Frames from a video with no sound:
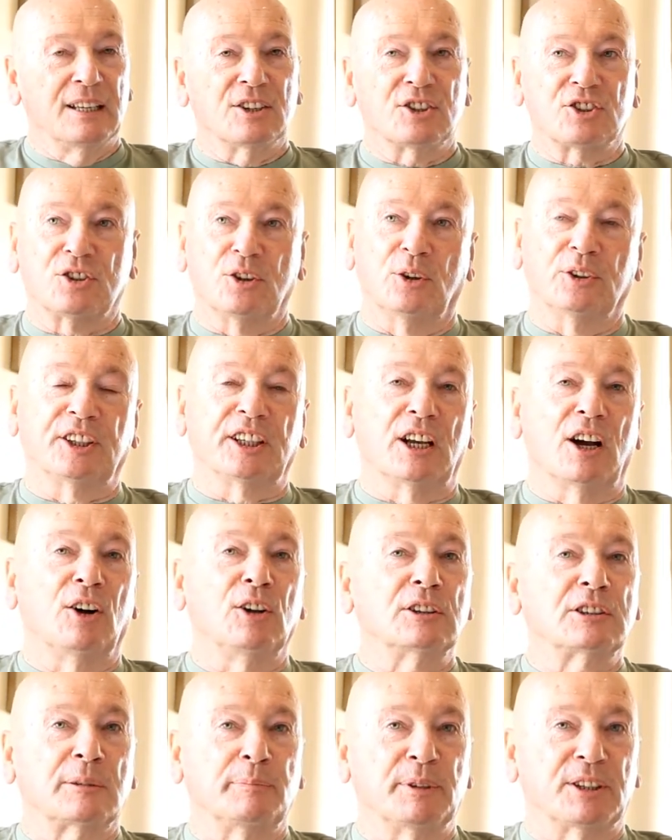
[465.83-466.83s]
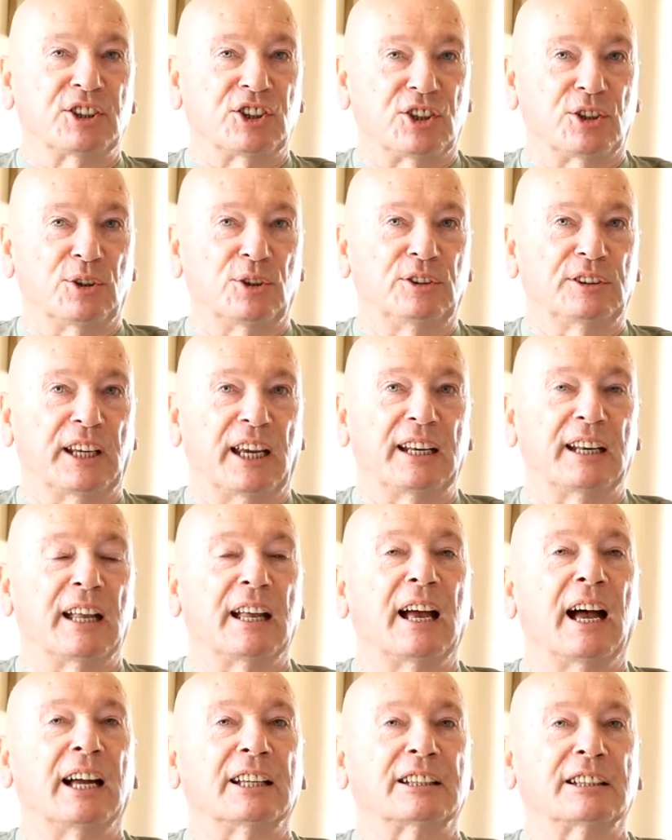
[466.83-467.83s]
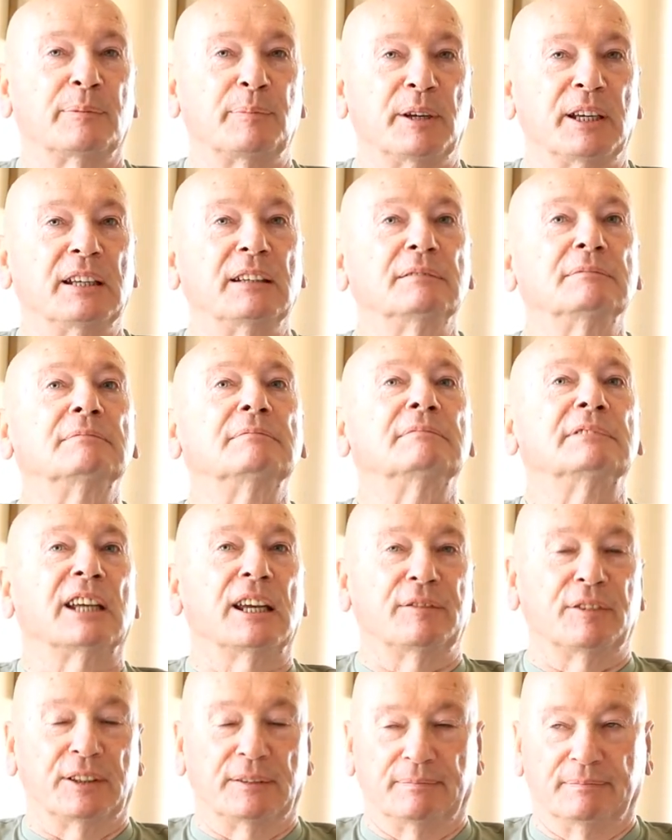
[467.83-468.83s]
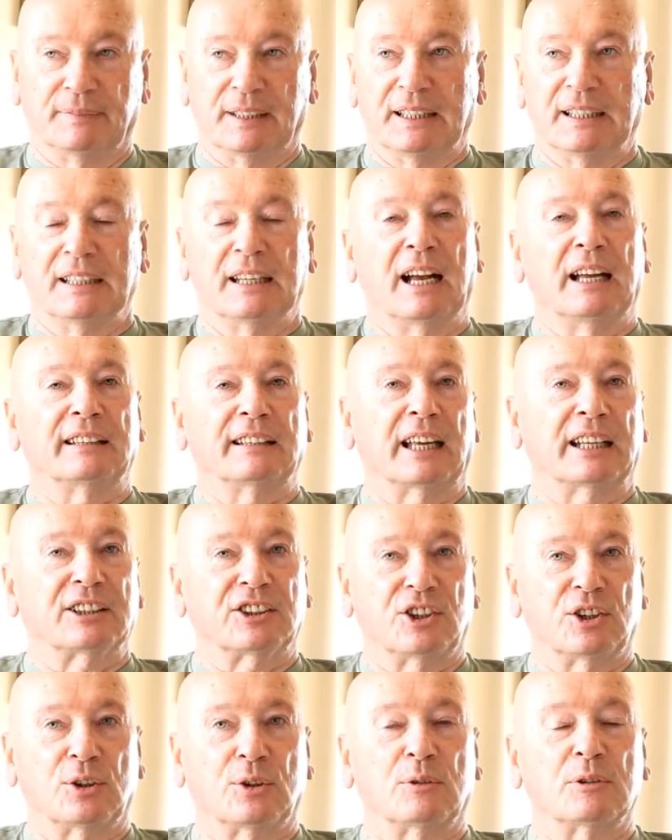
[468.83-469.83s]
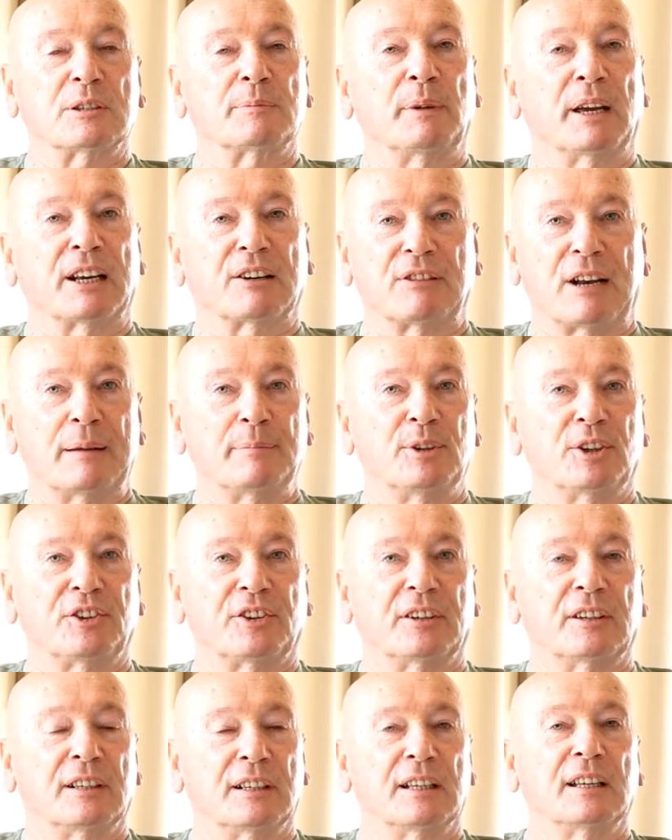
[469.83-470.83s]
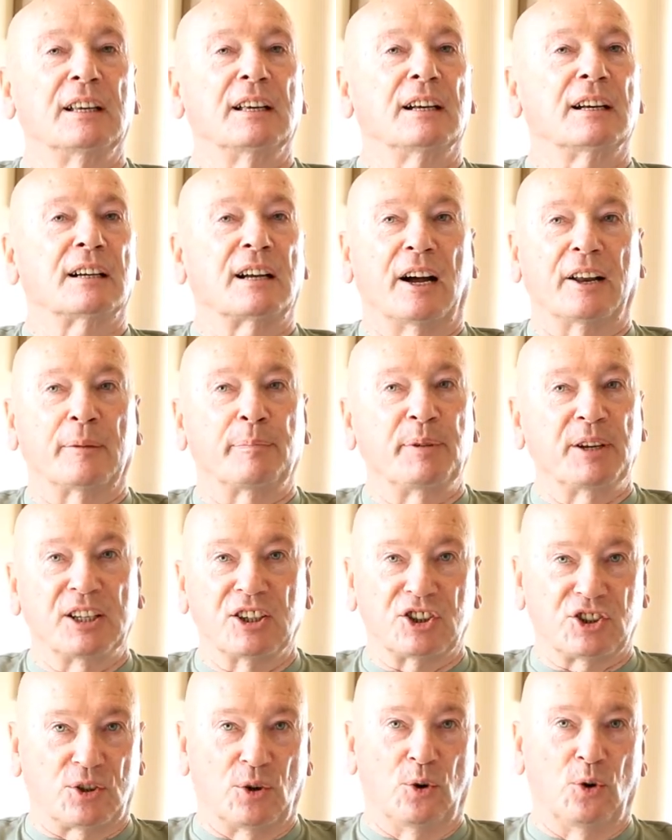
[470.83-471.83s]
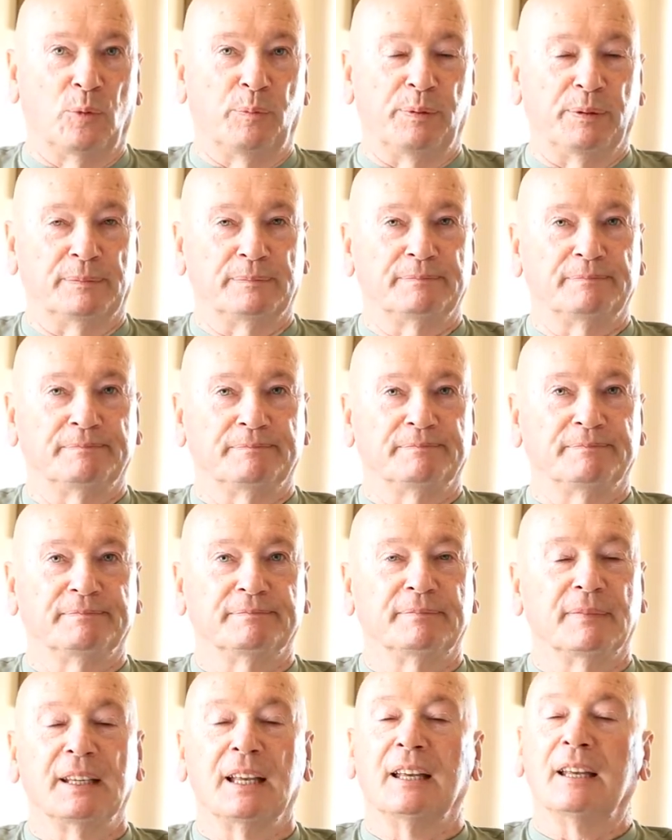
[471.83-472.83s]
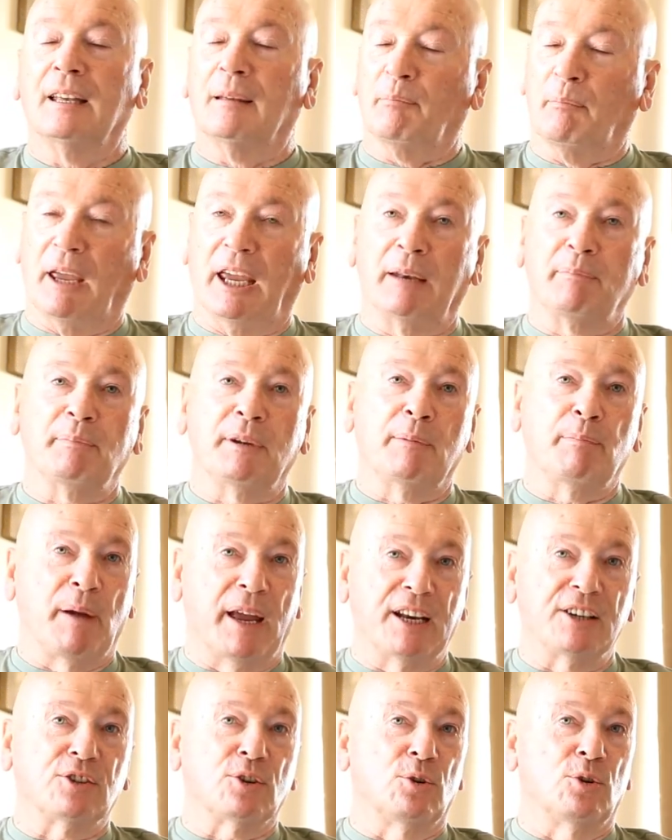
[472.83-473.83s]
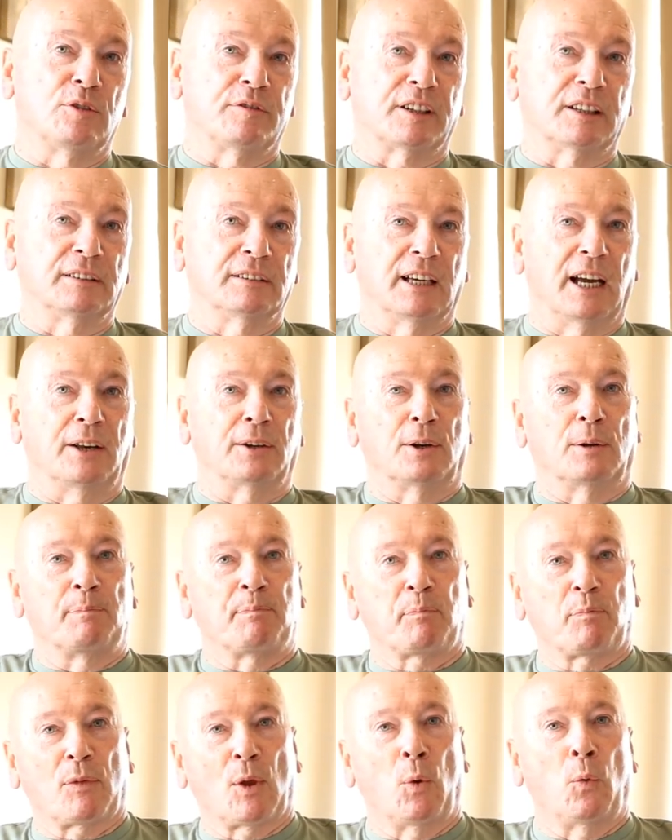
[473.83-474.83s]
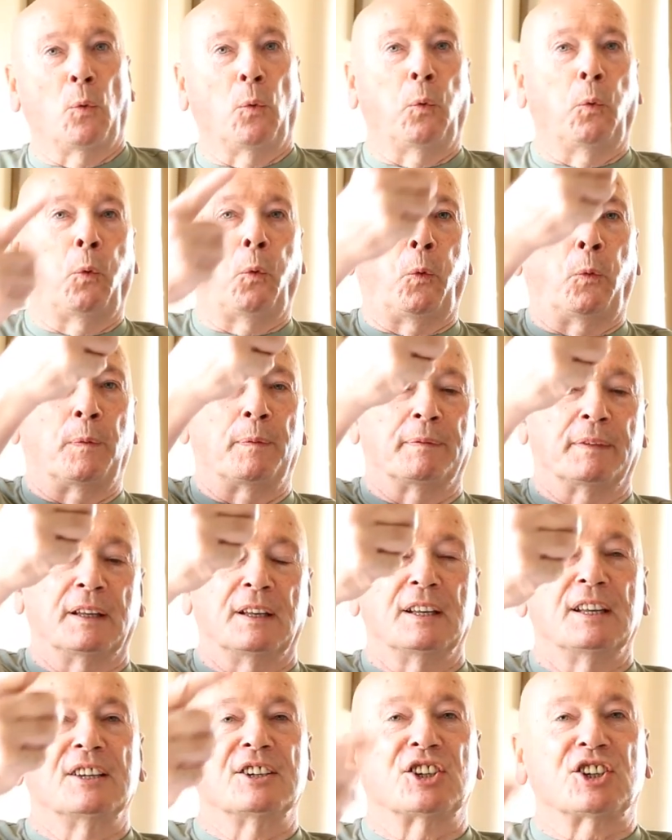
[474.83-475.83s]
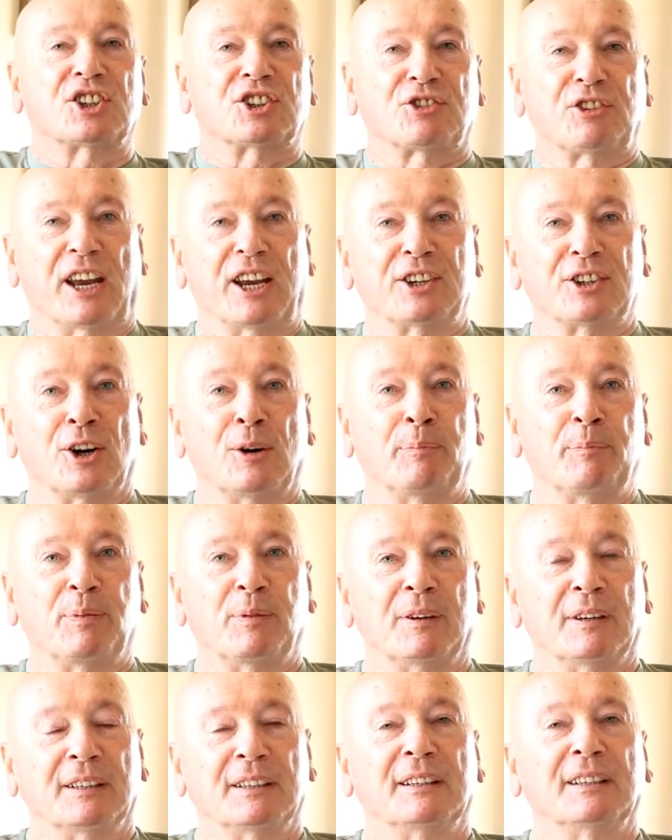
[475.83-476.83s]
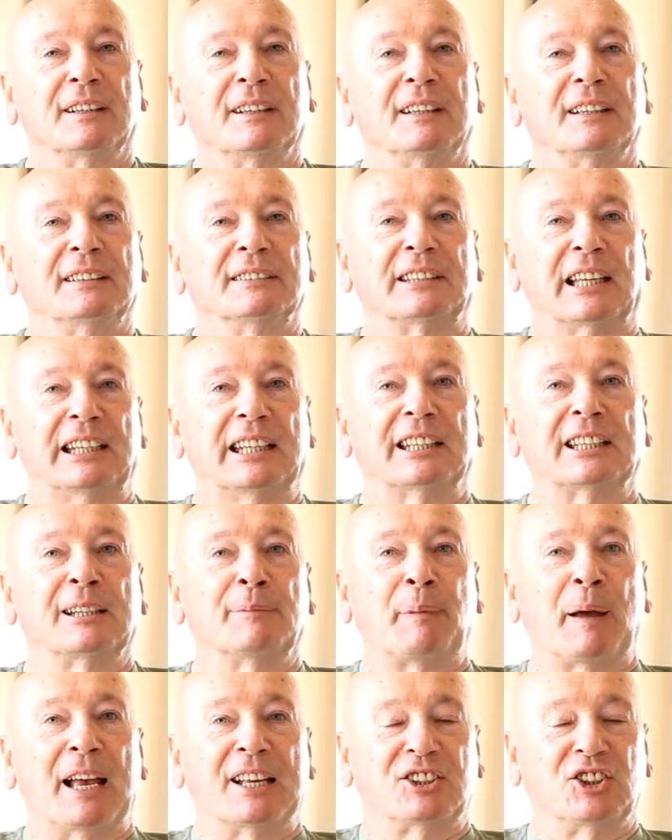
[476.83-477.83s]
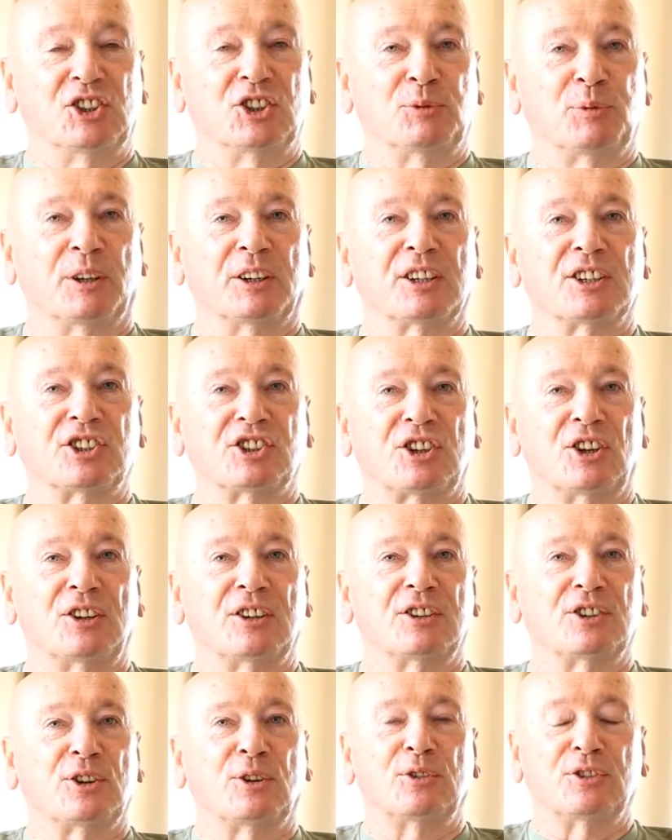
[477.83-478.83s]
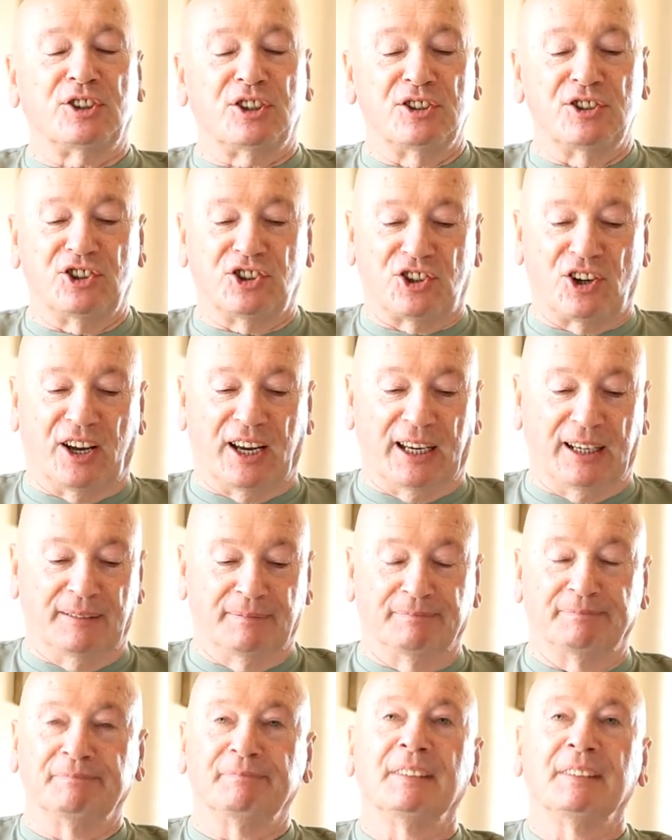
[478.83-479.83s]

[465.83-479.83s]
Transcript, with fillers: So the ultimate cure then had to be given. And that cure was my grandmother got a bit of soap, made me bend over and straight up the little passage where the sun doesn't shine.